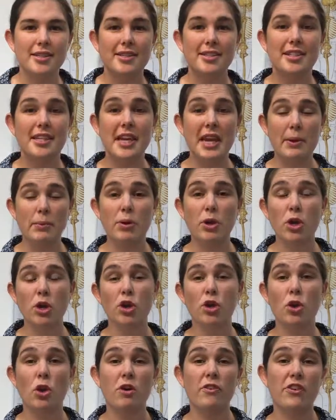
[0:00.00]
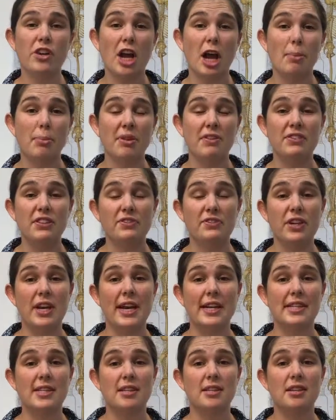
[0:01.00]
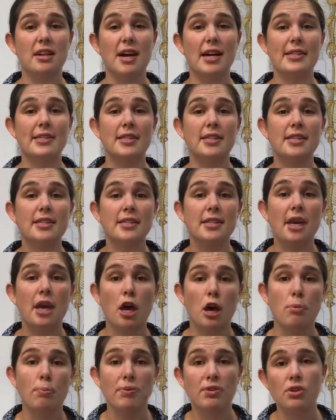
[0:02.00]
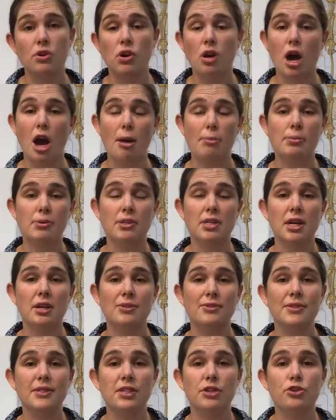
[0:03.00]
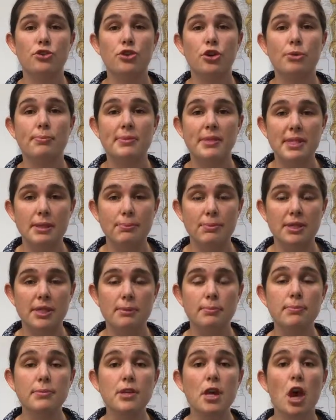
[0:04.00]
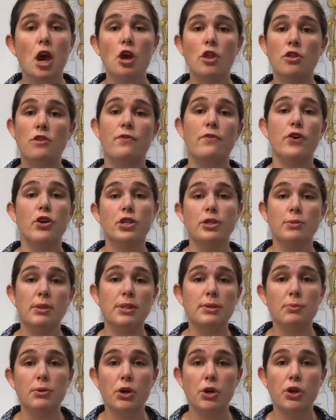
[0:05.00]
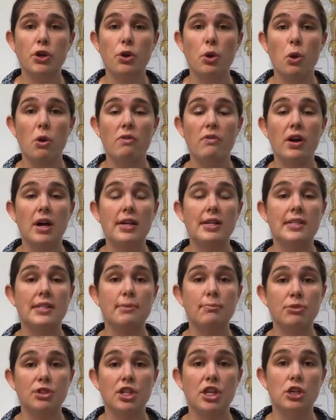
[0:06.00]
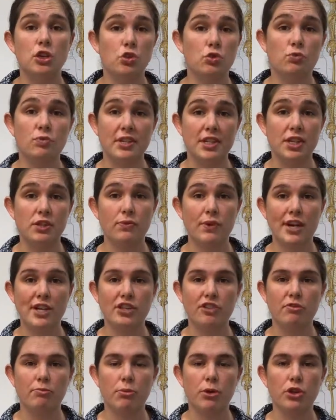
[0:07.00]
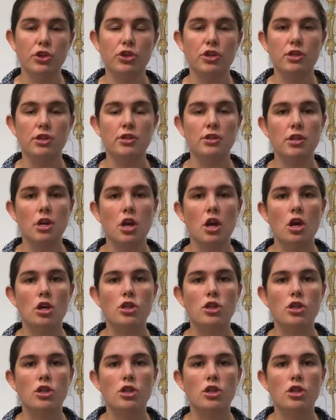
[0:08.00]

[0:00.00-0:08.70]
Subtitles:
Today we're going to go over a couple of different exercises to help with your carpal tunnel syndrome symptoms. The first ones we're going to go over are some gentle wrist range of motions.